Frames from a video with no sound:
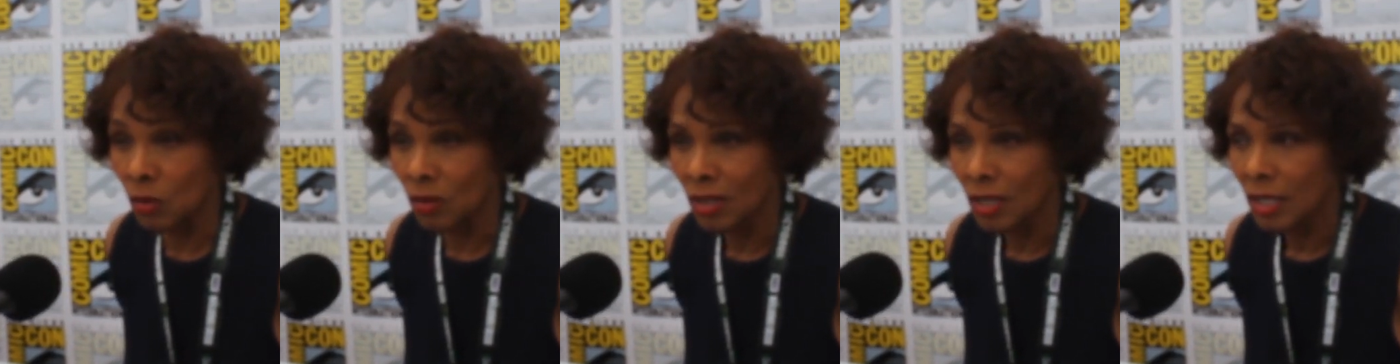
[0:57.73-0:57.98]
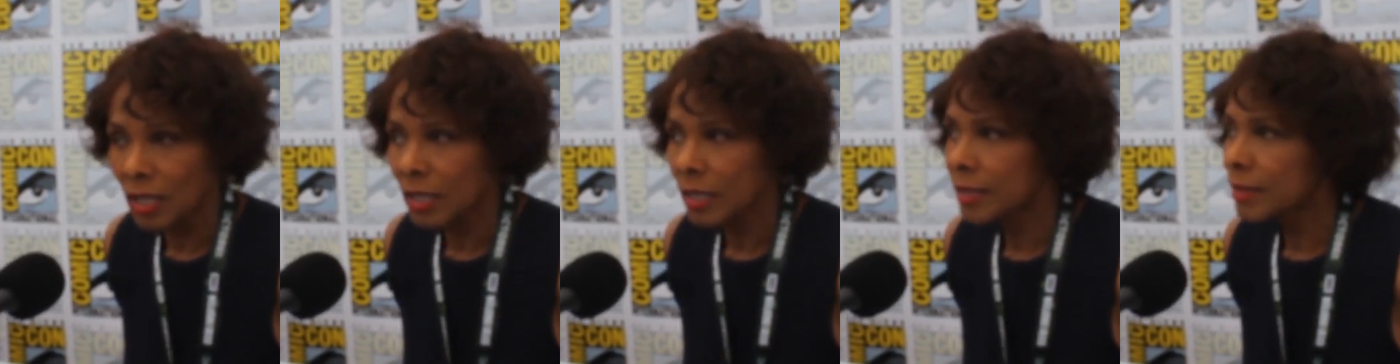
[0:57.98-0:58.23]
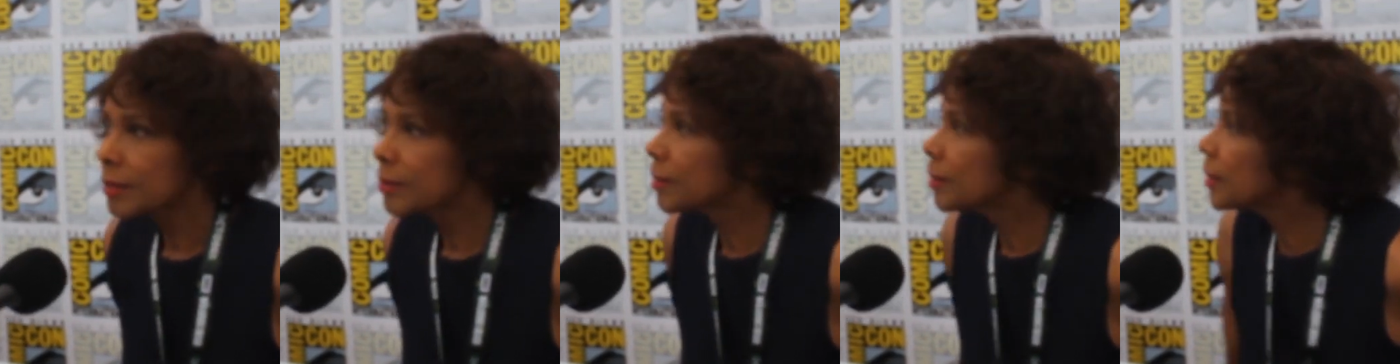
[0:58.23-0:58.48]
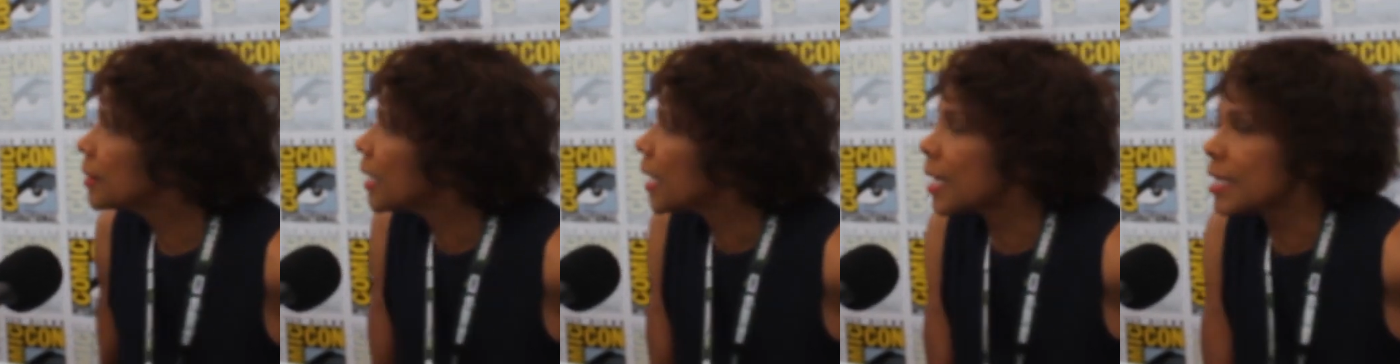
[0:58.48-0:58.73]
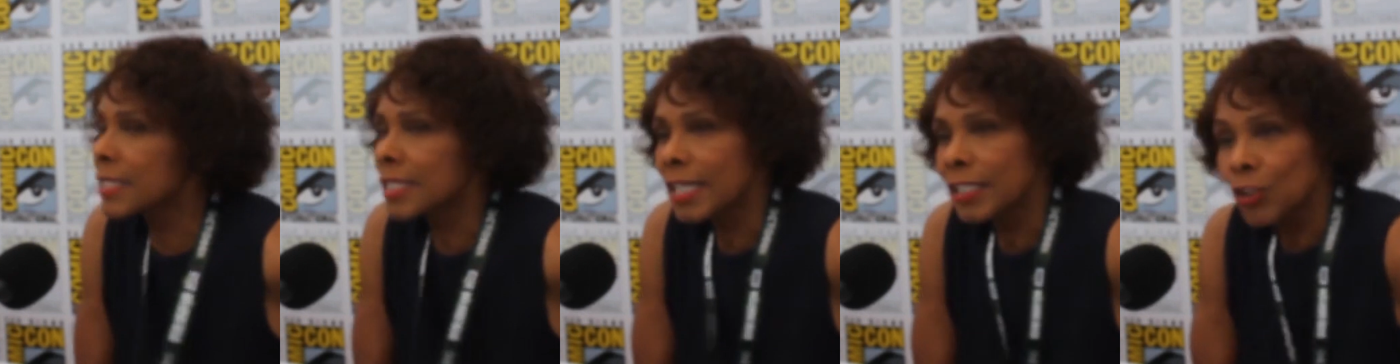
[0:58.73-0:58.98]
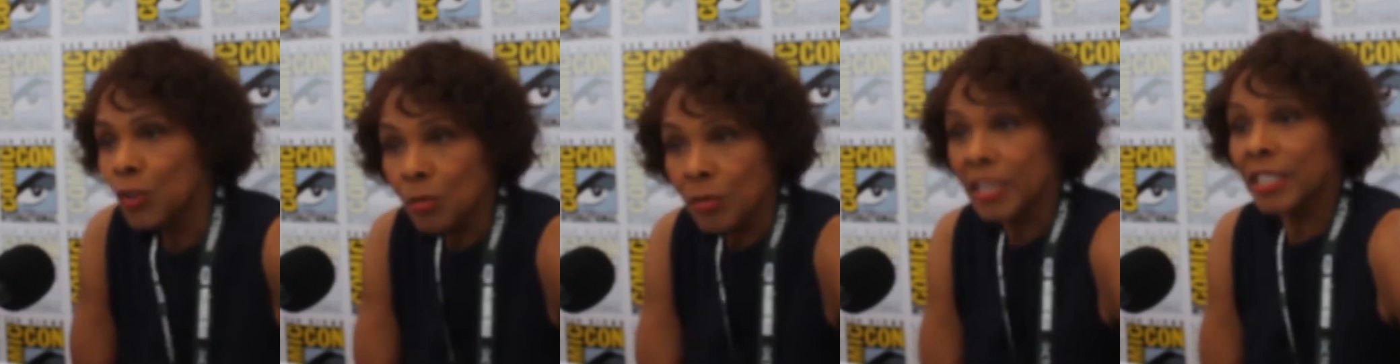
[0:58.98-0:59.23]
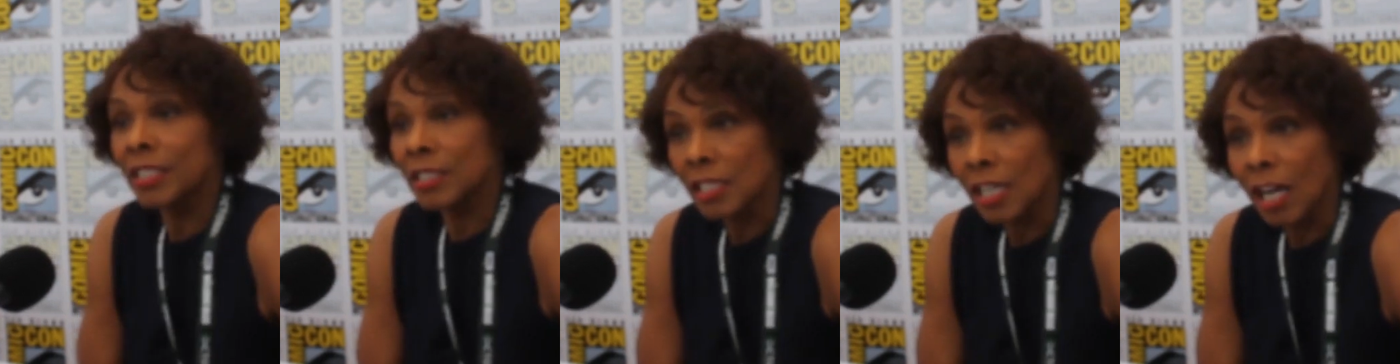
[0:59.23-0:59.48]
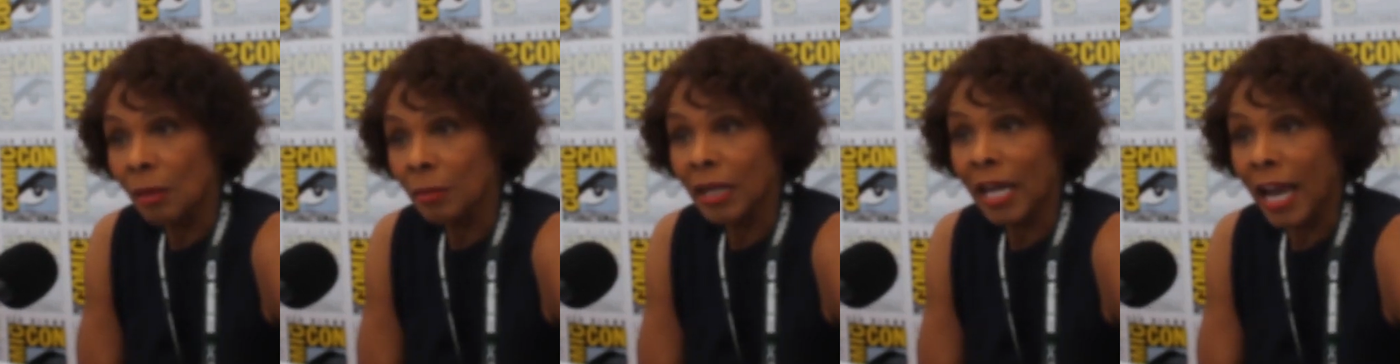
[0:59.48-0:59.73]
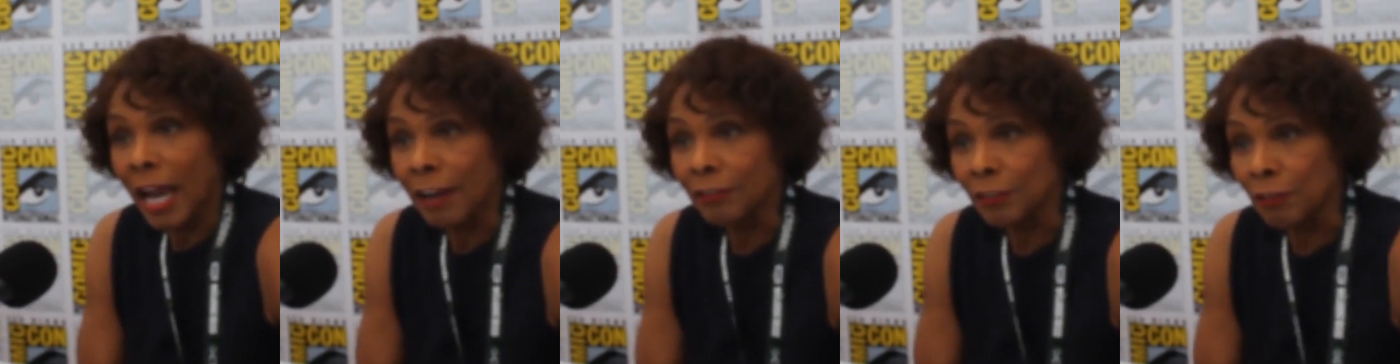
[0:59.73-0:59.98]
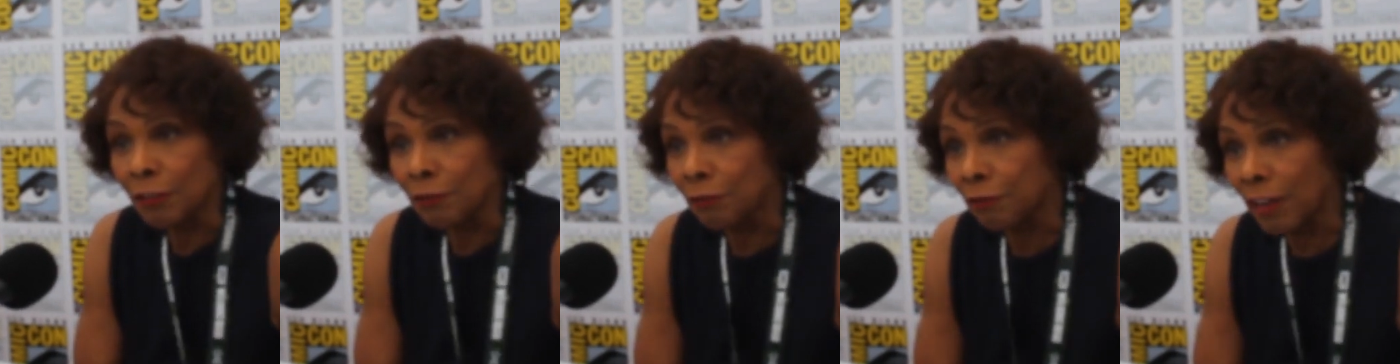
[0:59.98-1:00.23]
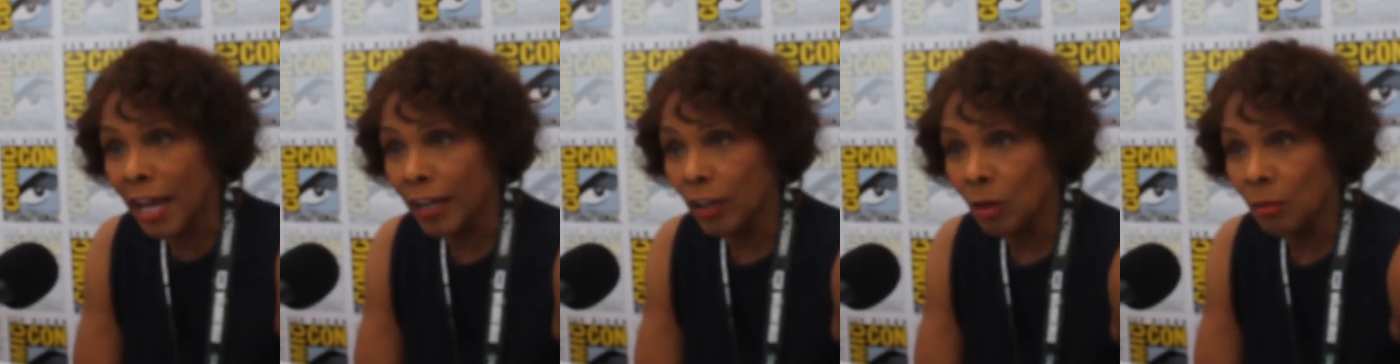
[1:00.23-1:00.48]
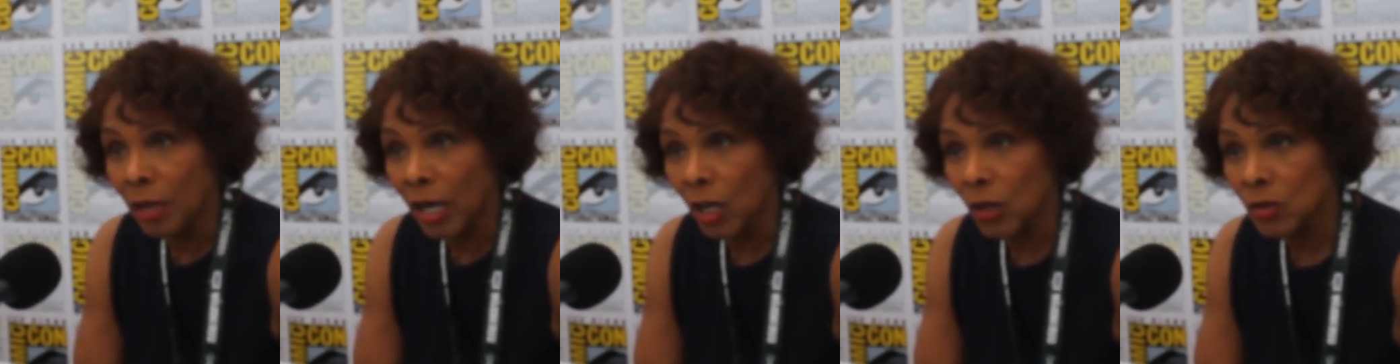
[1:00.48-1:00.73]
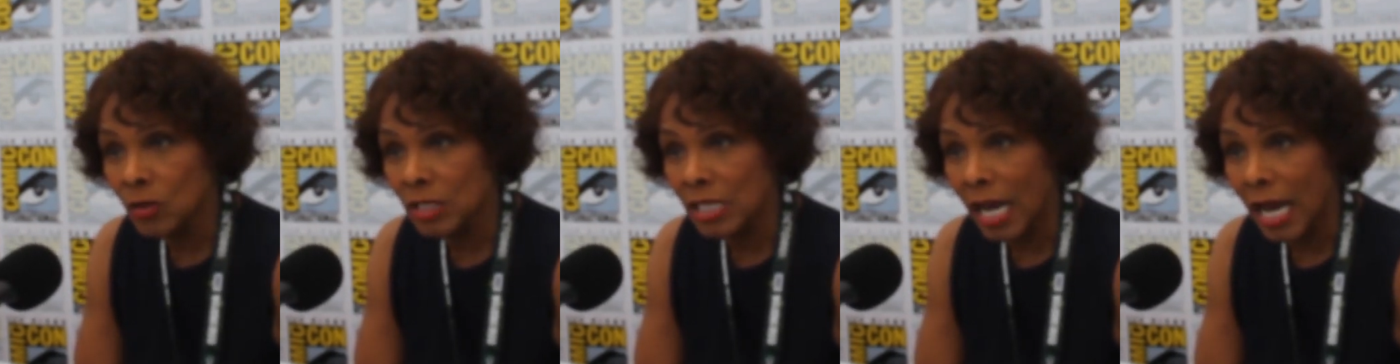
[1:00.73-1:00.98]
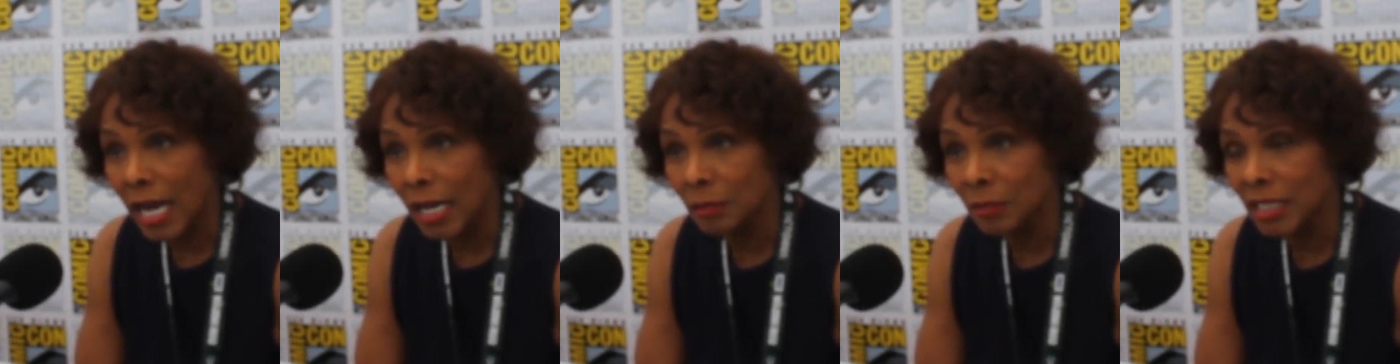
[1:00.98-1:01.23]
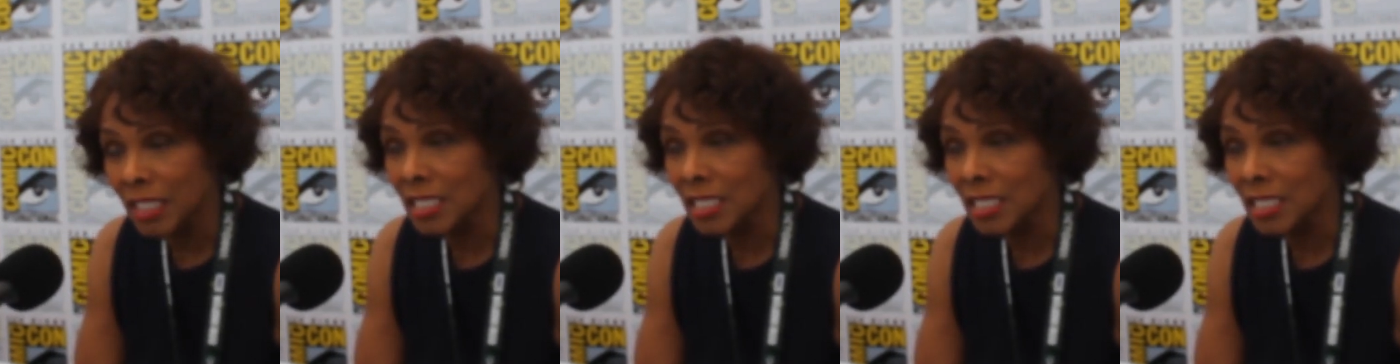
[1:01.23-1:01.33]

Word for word: I said, you mean to tell me I have to fly on my own dime?